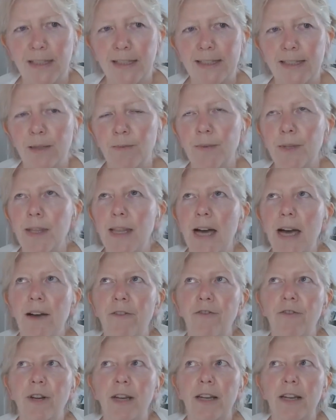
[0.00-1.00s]
It's something that
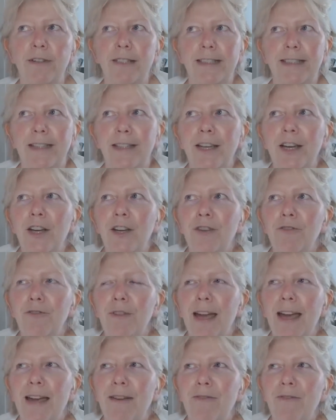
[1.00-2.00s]
I've really
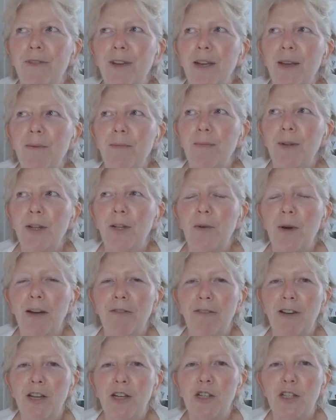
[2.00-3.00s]
been
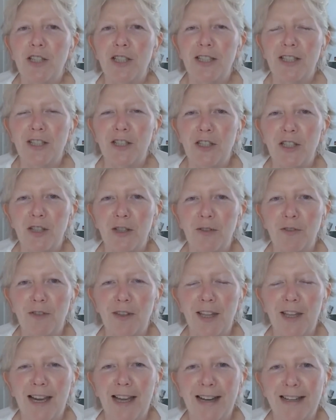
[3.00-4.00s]
quite reluctant to do
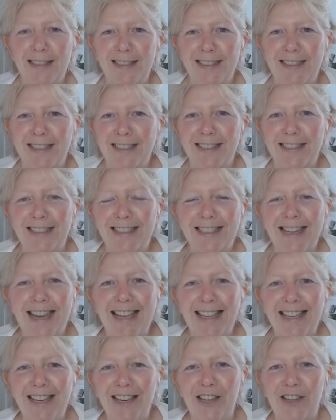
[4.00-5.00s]
for the last
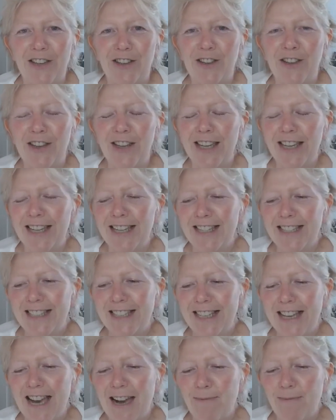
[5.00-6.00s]
10 years,
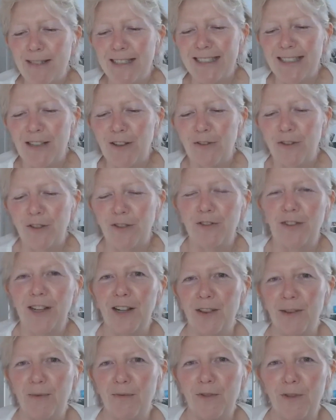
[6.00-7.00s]
to get Amazon to
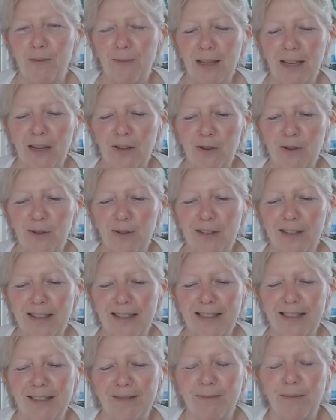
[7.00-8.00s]
fulfill them for me, a
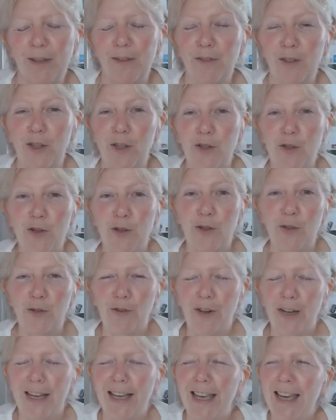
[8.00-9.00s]
bit of a control
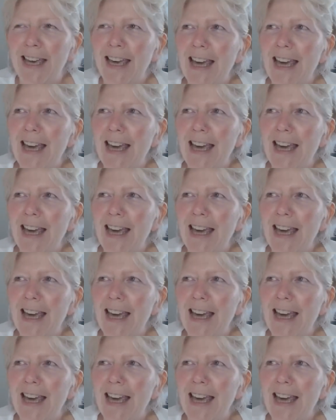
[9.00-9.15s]
freak.